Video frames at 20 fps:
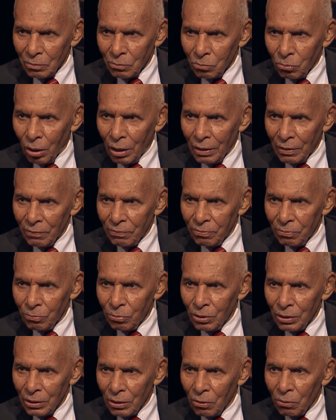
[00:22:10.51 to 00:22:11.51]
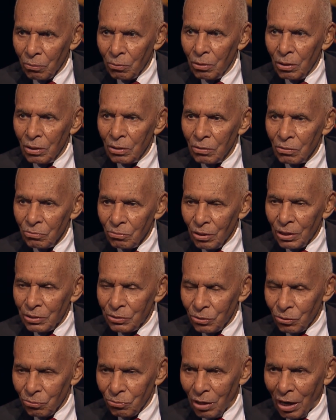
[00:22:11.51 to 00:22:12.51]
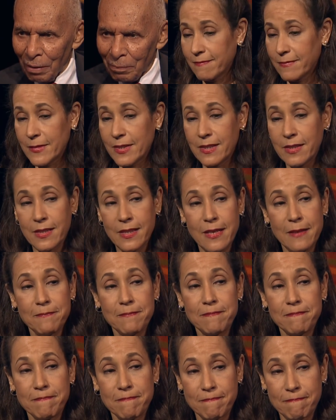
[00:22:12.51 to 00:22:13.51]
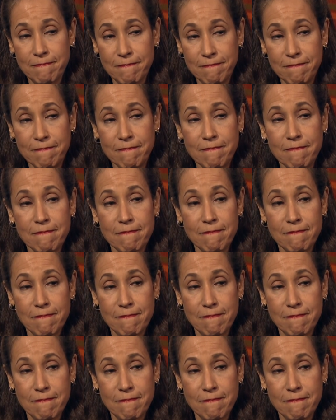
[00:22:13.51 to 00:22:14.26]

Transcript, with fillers: wife, widow, Rachel Robinson. Yep. What role does